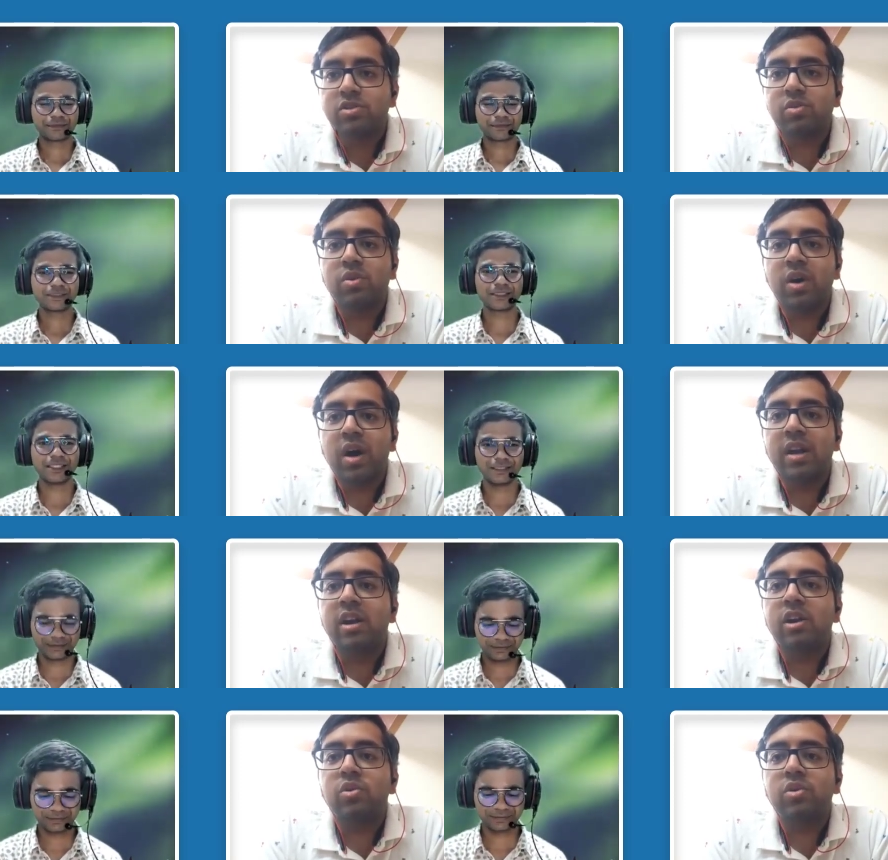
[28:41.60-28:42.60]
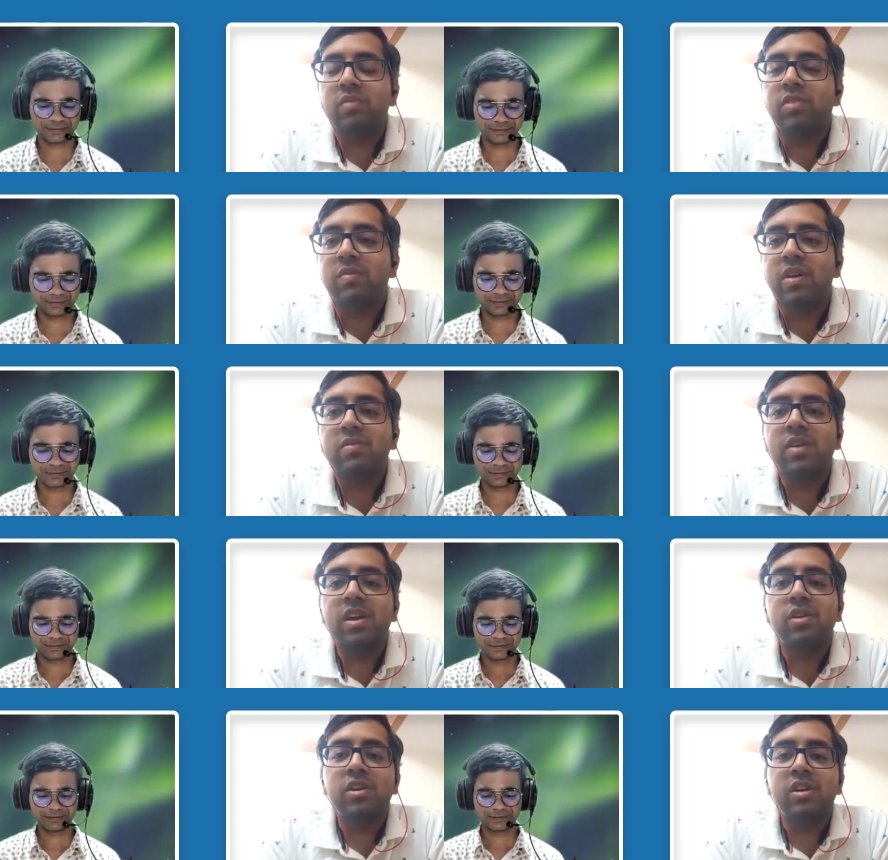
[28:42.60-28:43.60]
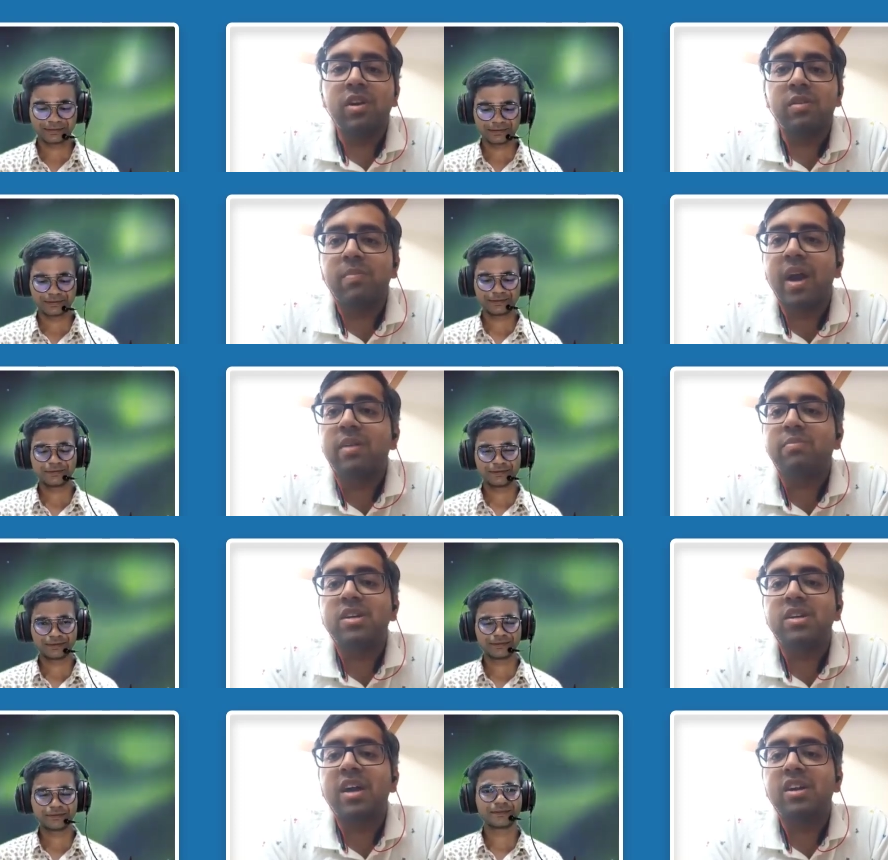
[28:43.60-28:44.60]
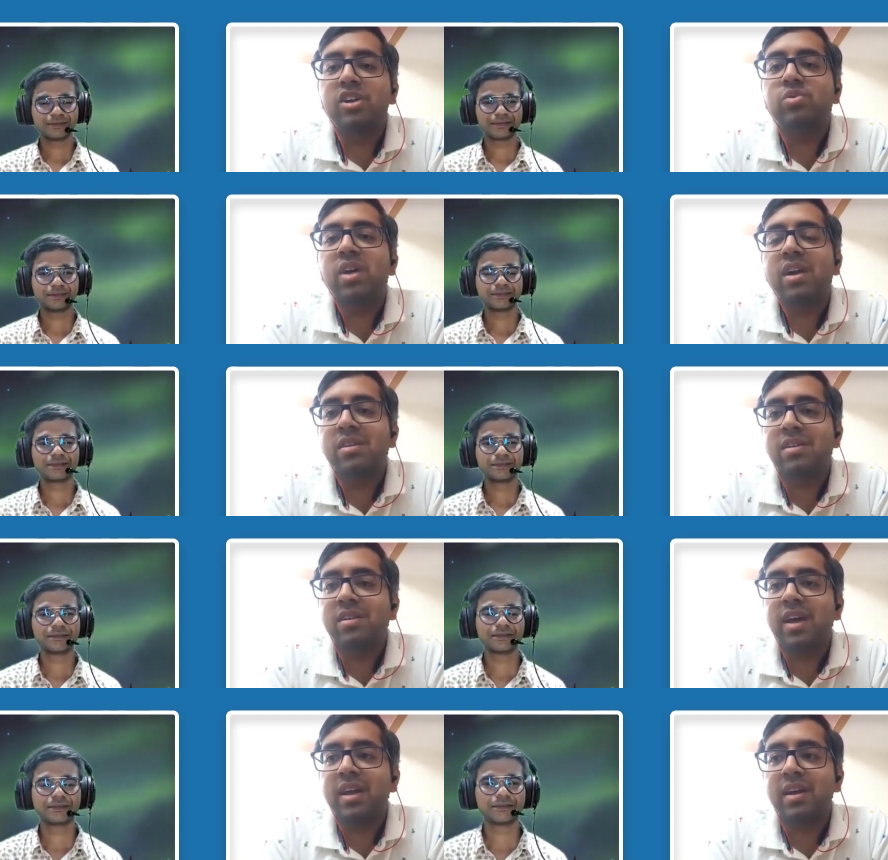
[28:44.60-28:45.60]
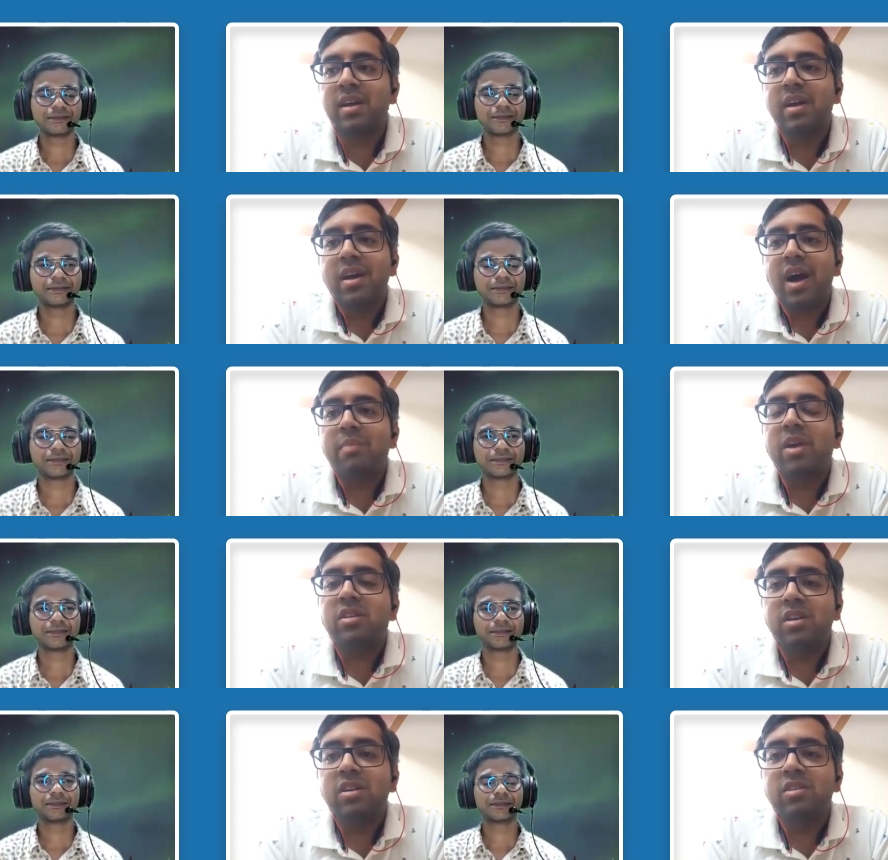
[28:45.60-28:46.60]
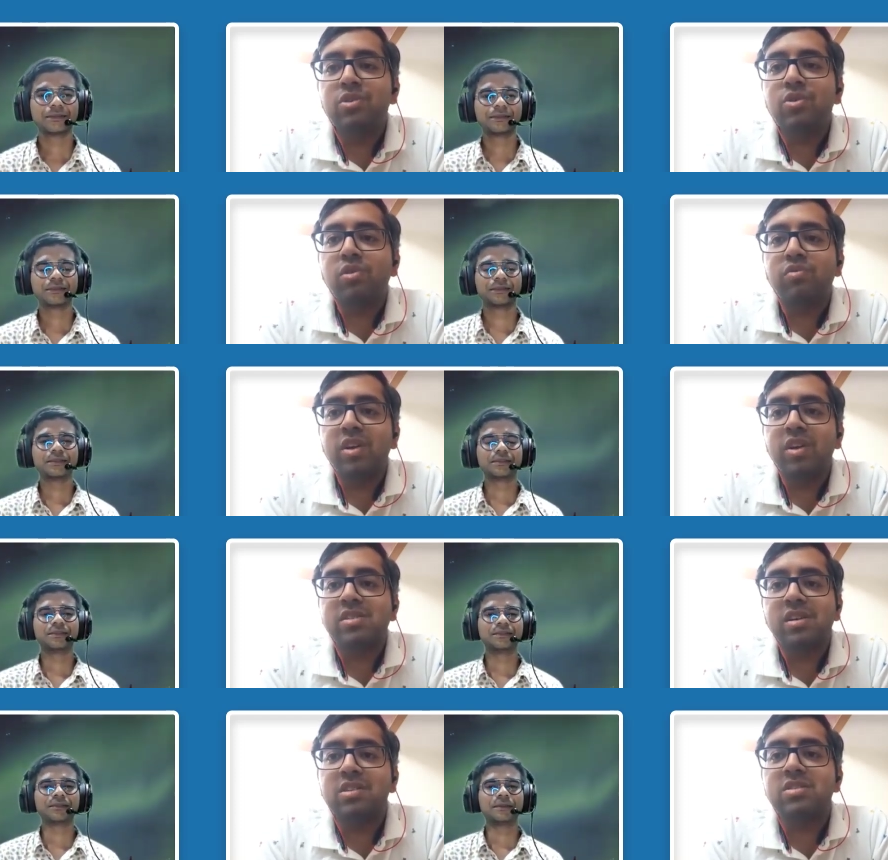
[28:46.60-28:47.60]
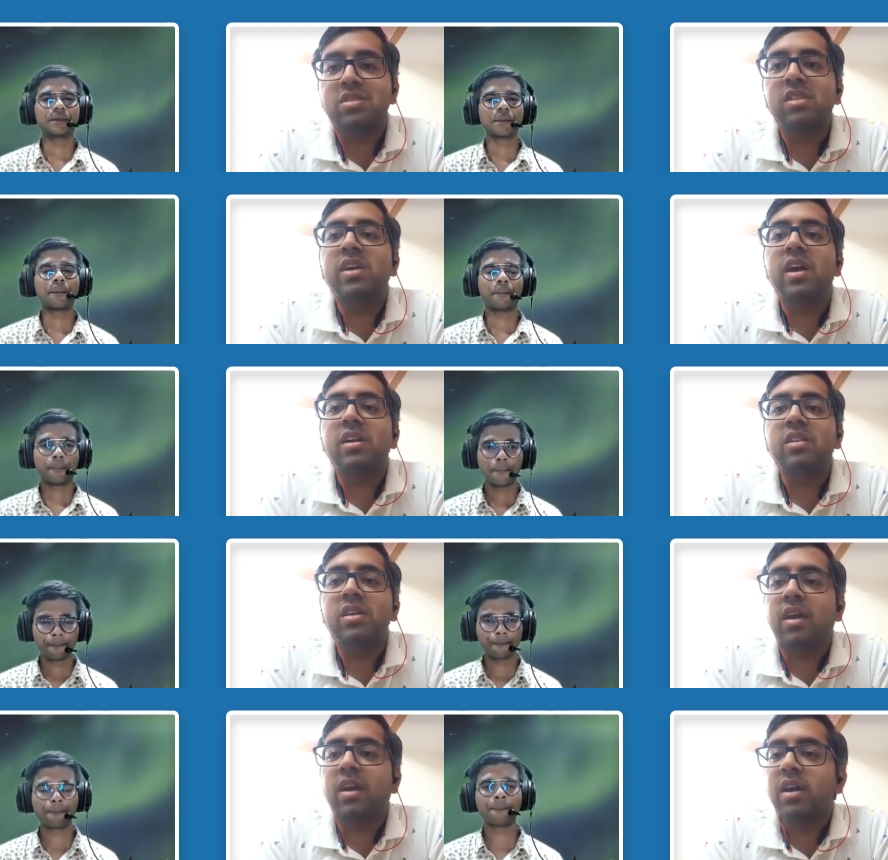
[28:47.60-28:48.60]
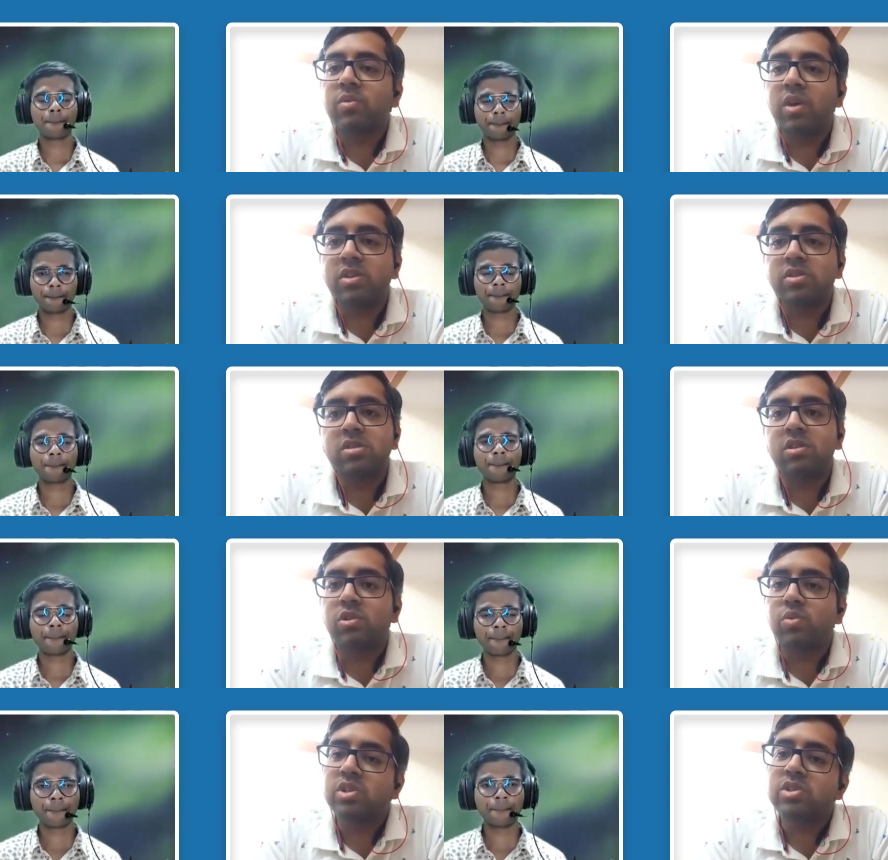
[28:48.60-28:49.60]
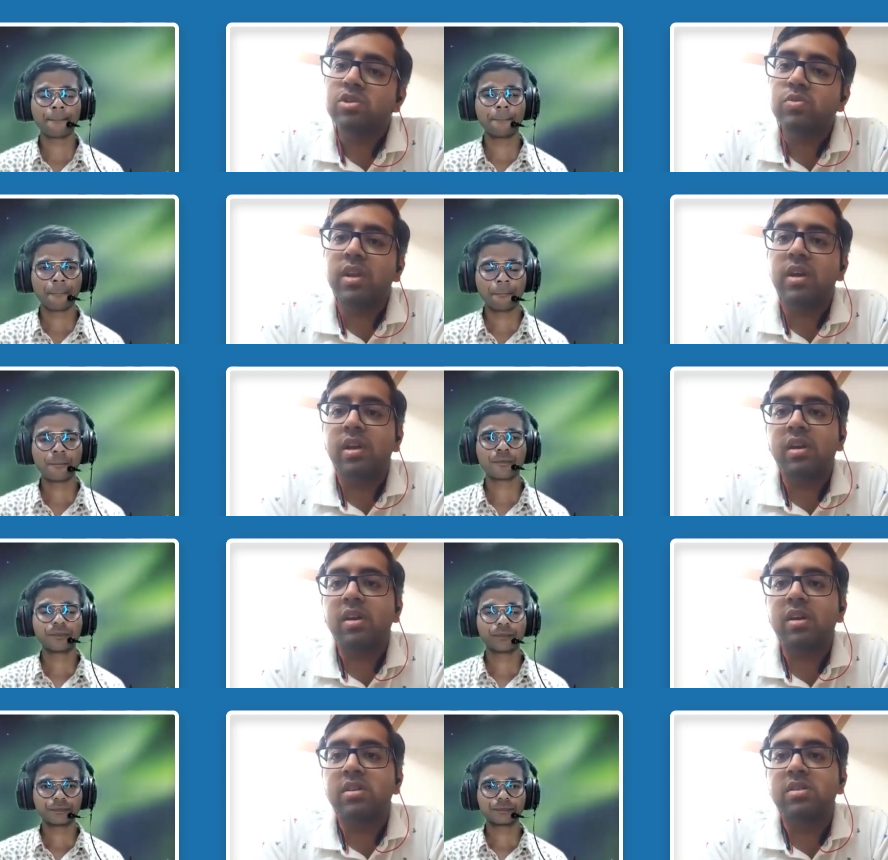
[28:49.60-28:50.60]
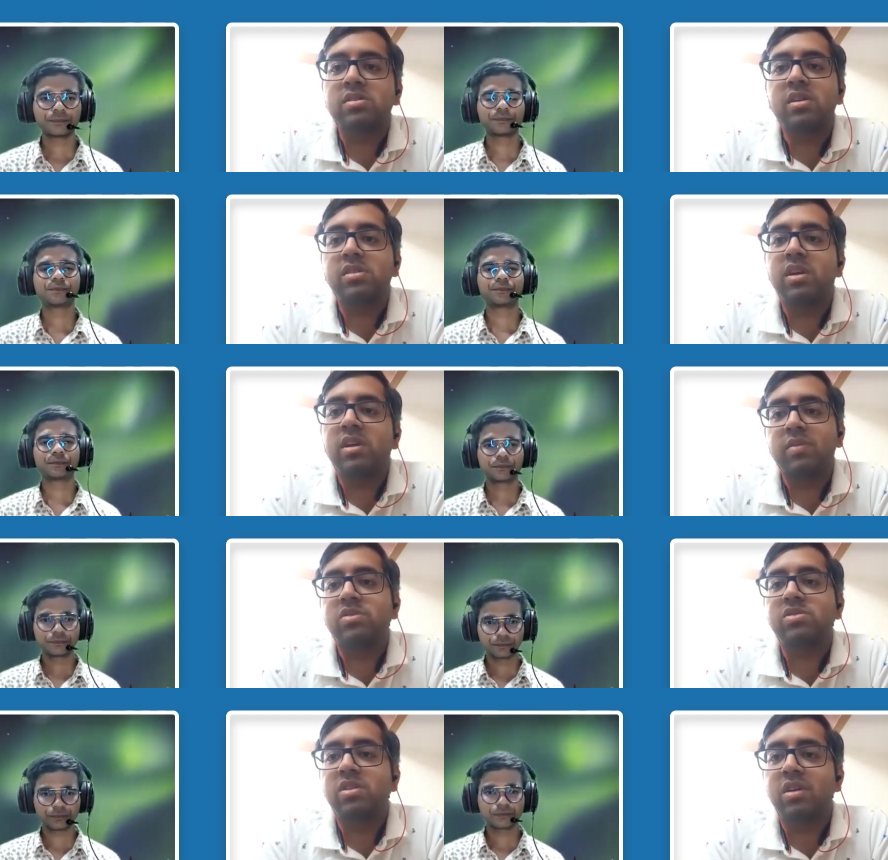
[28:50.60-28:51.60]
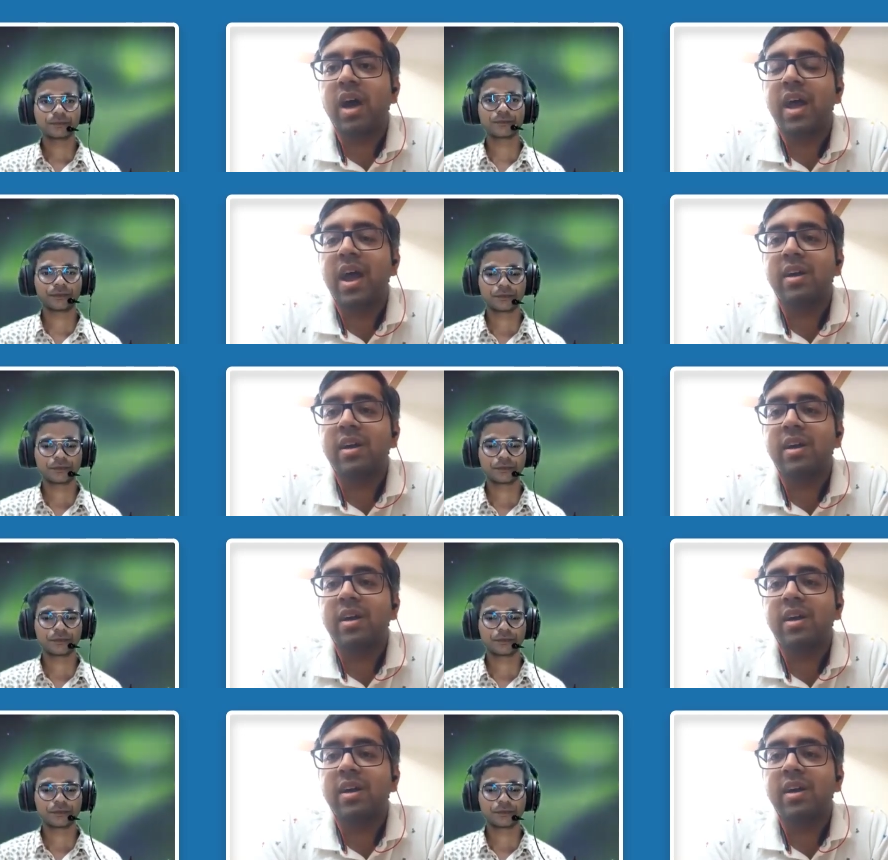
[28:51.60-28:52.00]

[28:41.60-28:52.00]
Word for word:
Speaker 1: So yeah. Hmm. I didn't know if it went well or it went bad, but I knew that like I maintained the confidence at least till the end. In the end, I mm-hmm. could hmm. answer the questions very clearly, concisely, and I was in. I